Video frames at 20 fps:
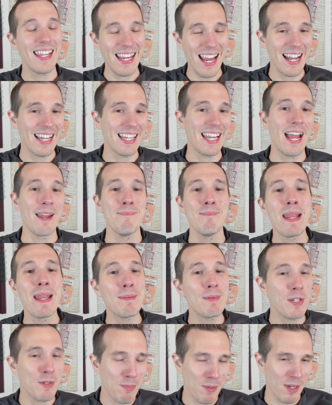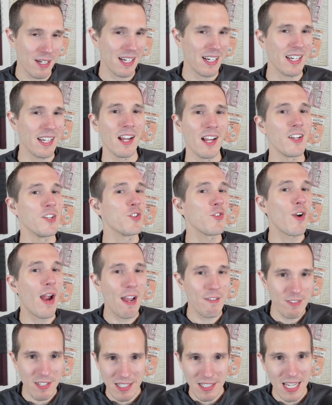Yet again, maybe you bring in an
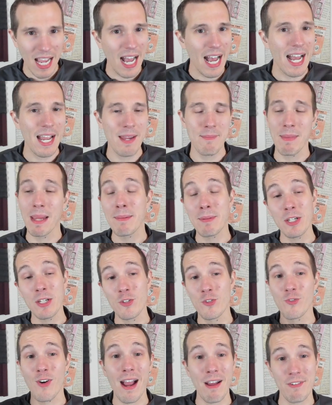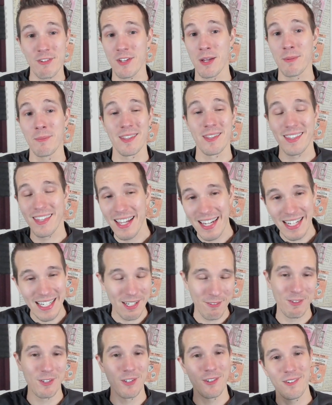undrafted guy, maybe you draft someone
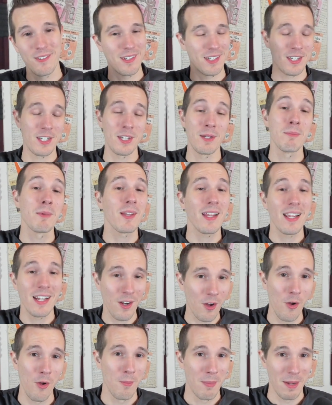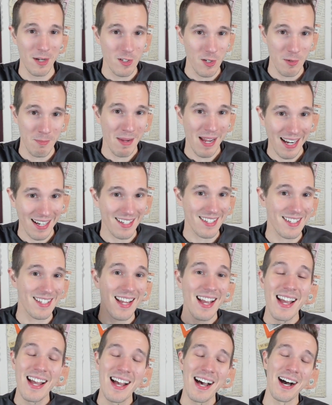late if you accumulate a whole bunch of
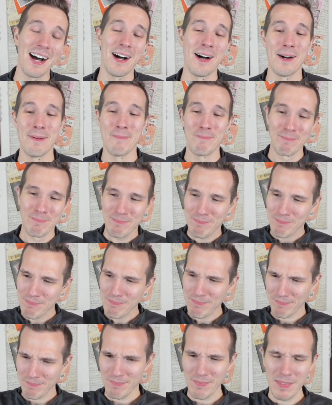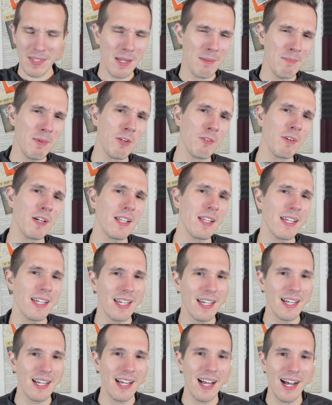picks. But
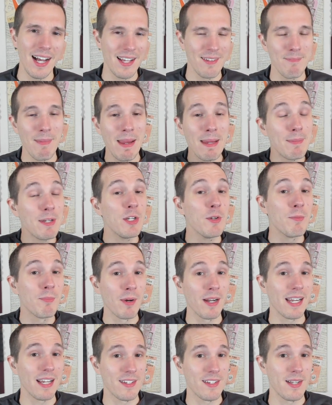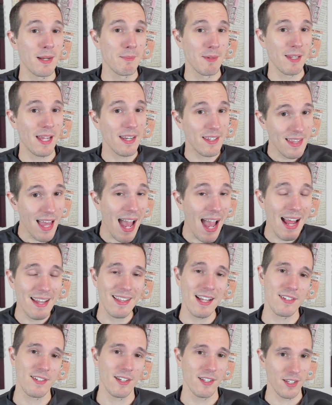really, maybe you bring in someone like
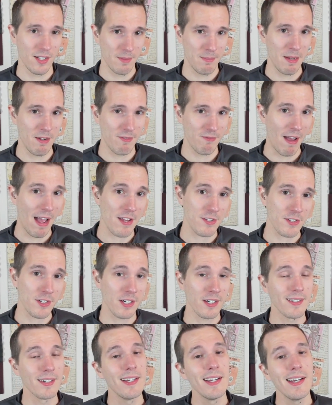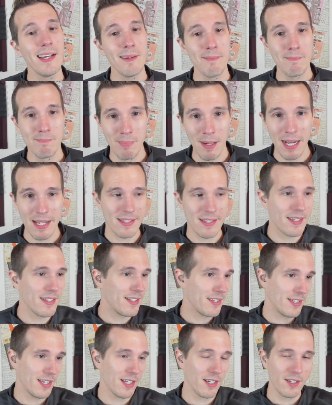that that's a little bit faster. But
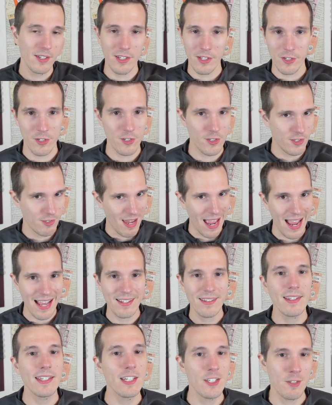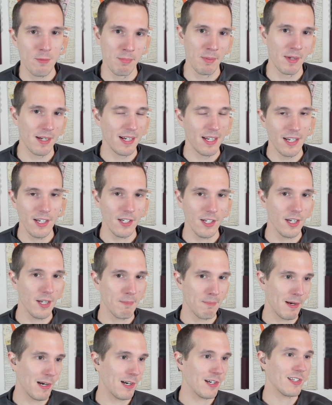still, you're at least bringing in a
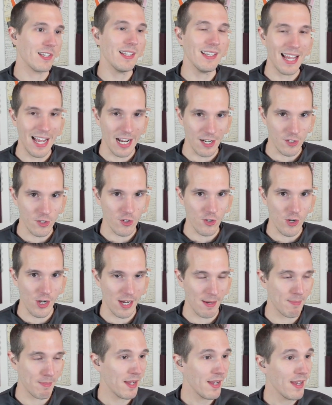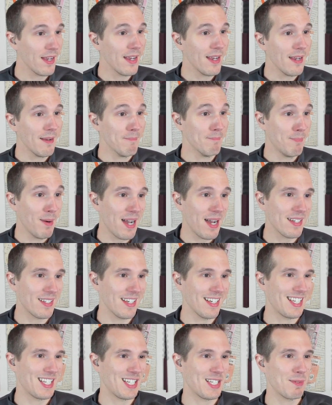good person that's cheap.
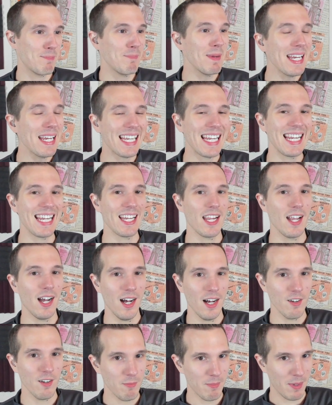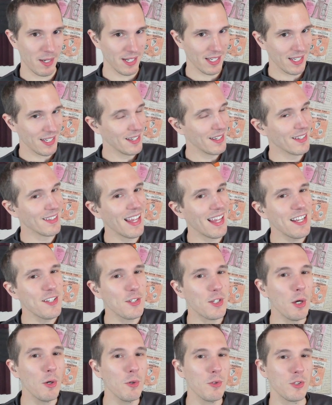But speaking of money,
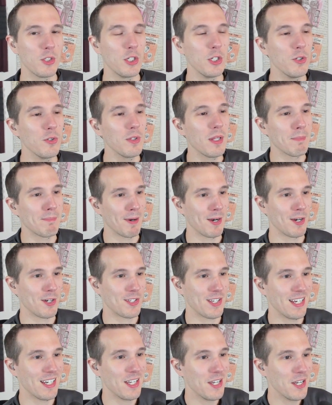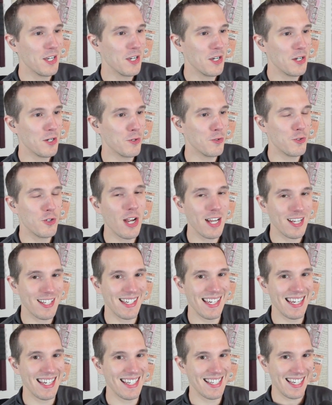let's go to the person who
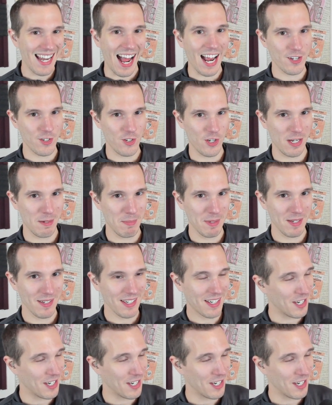just is not cheap.